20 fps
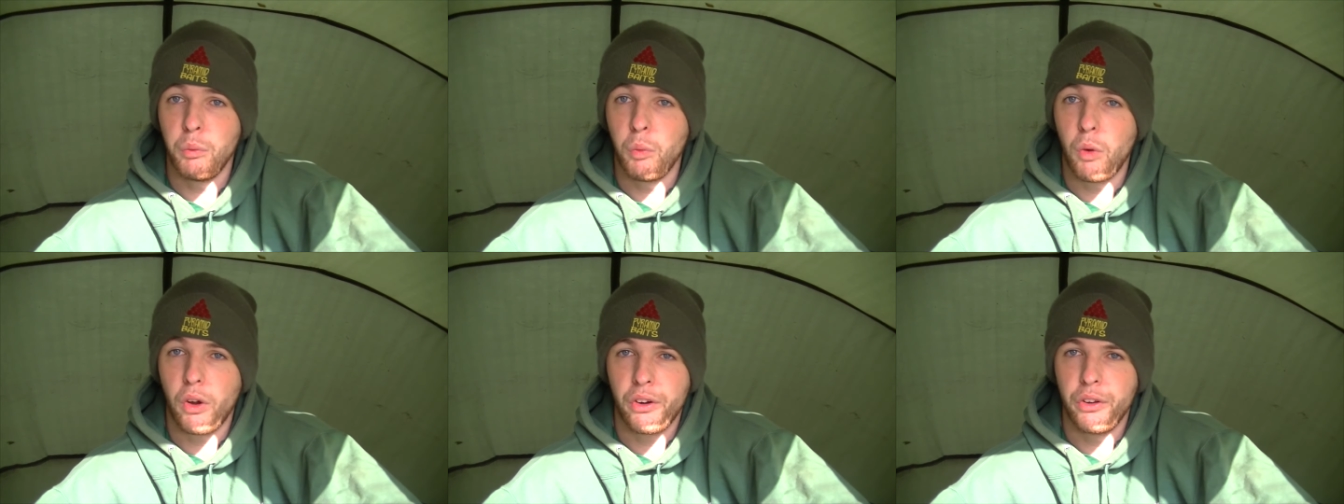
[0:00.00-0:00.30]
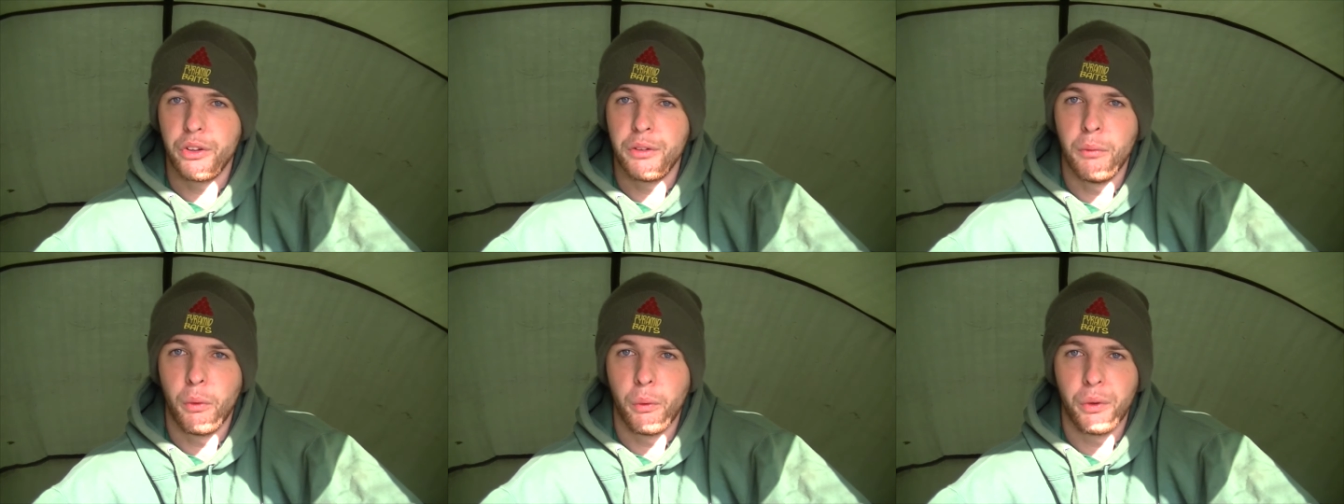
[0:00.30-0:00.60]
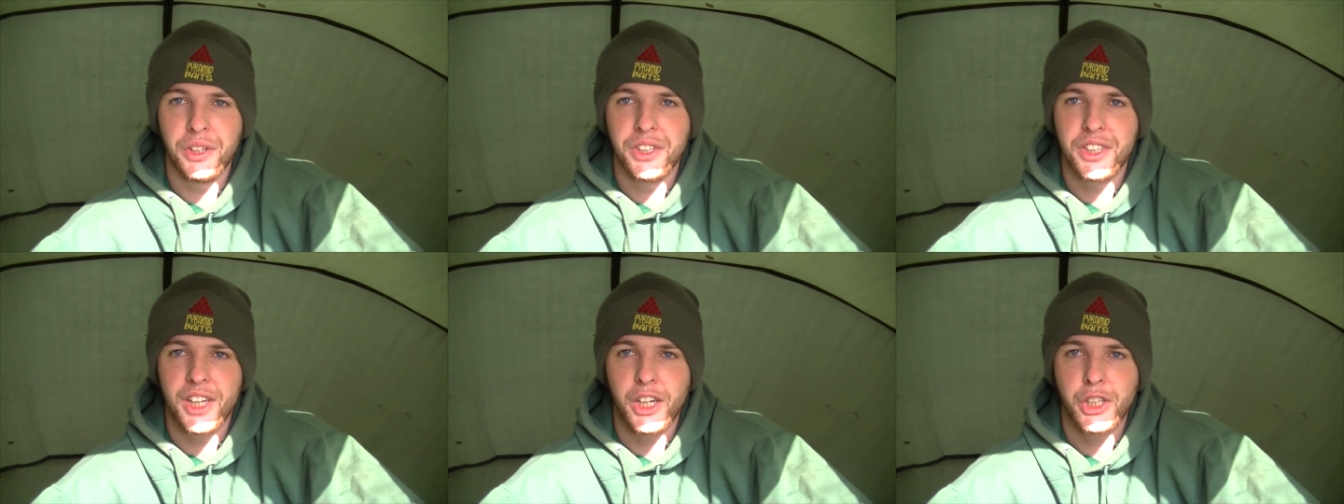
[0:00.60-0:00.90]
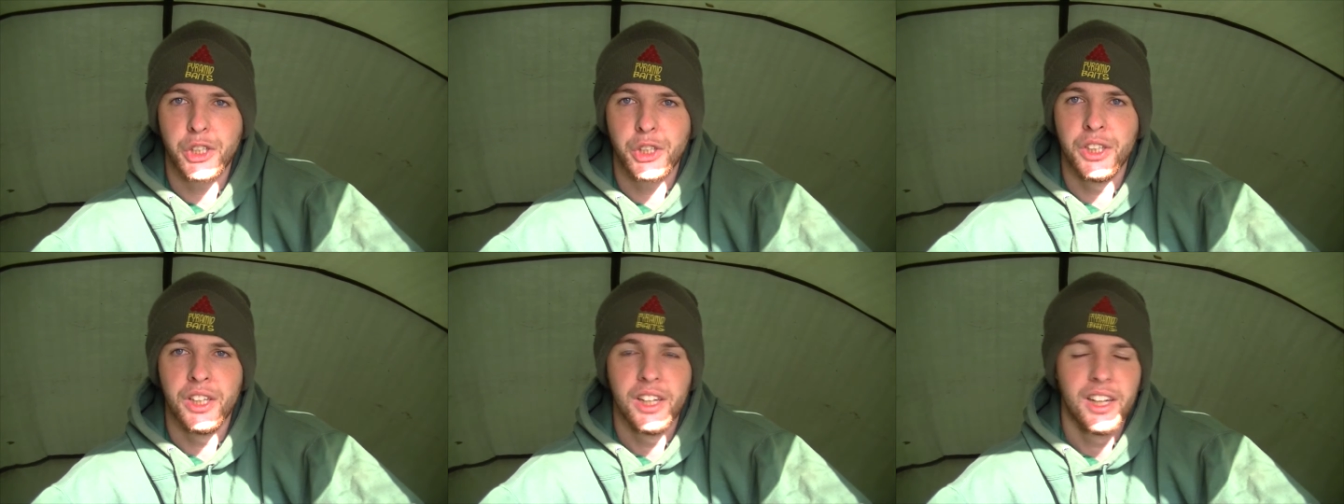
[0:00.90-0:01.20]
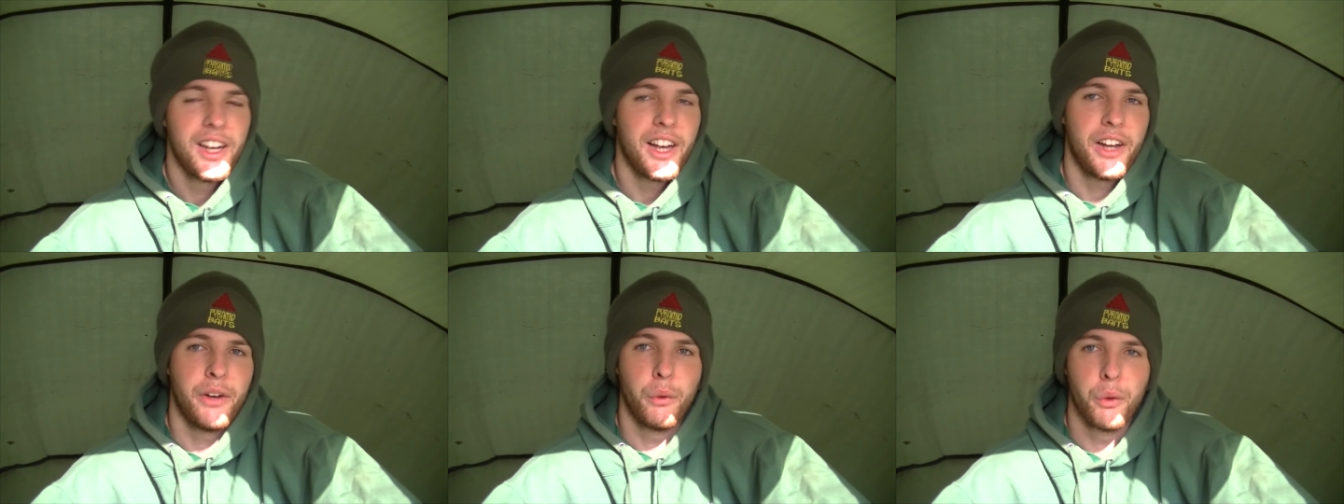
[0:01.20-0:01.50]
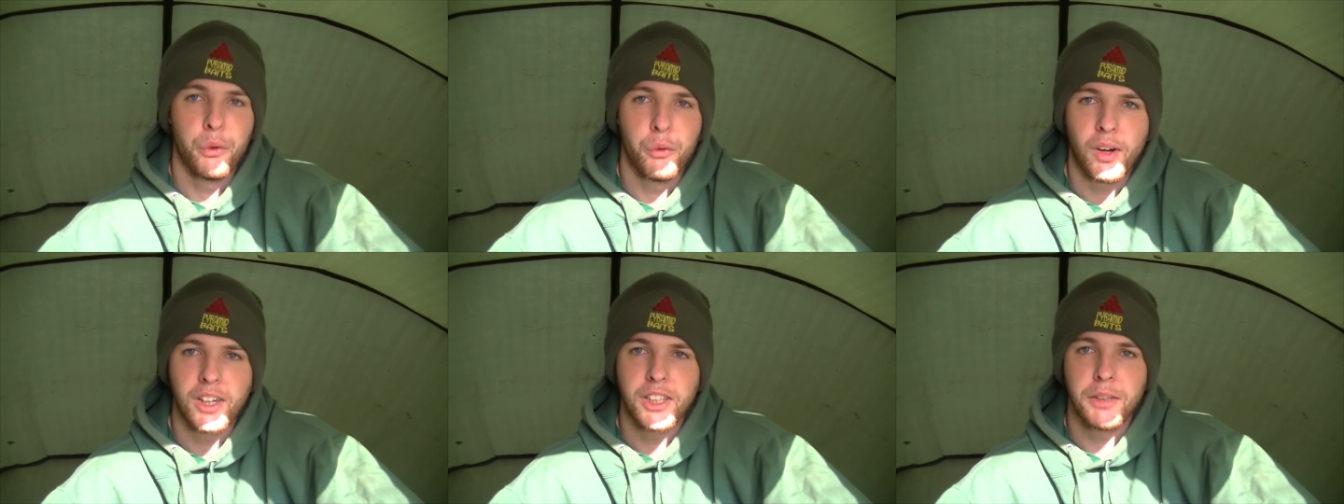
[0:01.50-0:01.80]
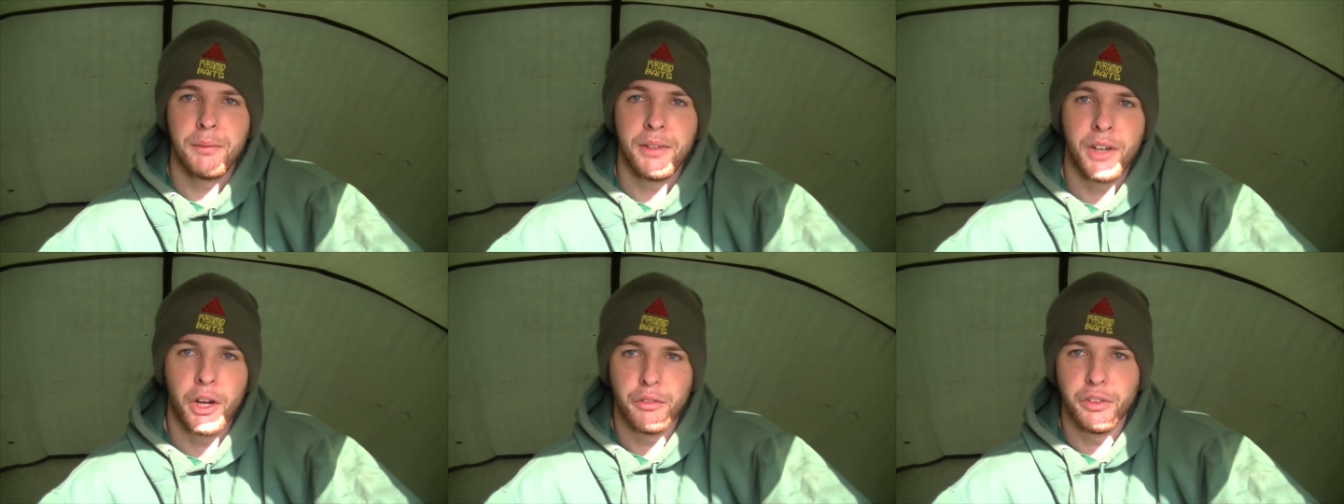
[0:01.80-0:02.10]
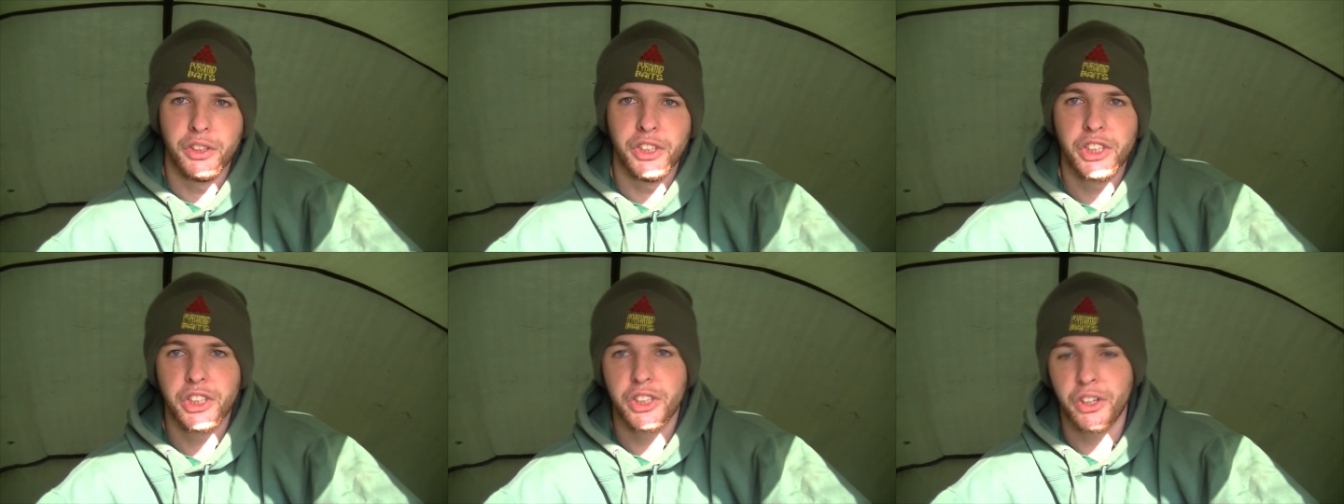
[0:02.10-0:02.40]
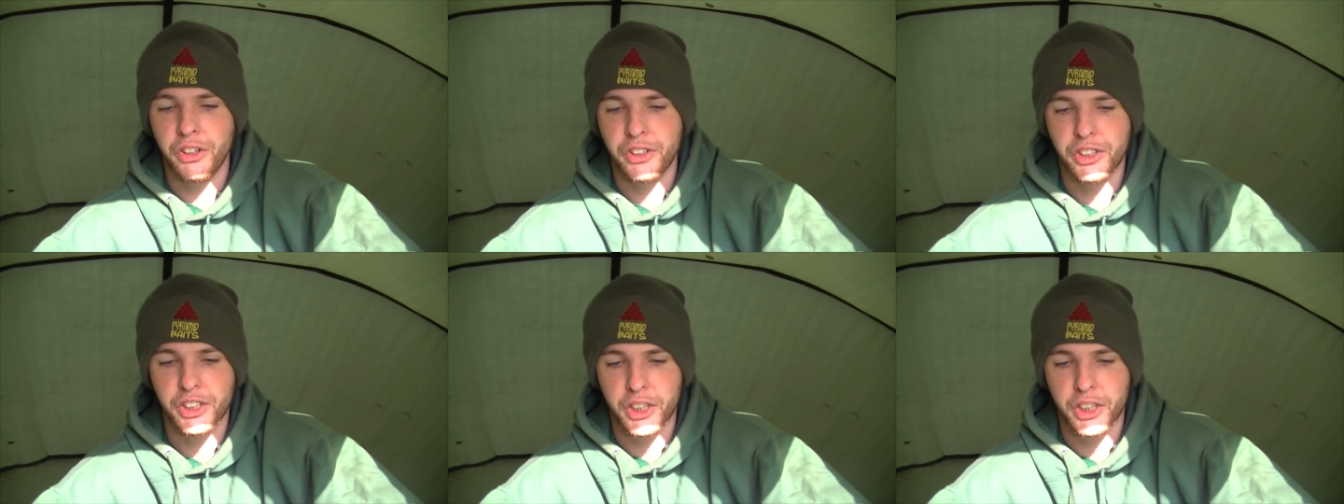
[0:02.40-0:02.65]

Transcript: one of the morning session, and all the rest have been over this side.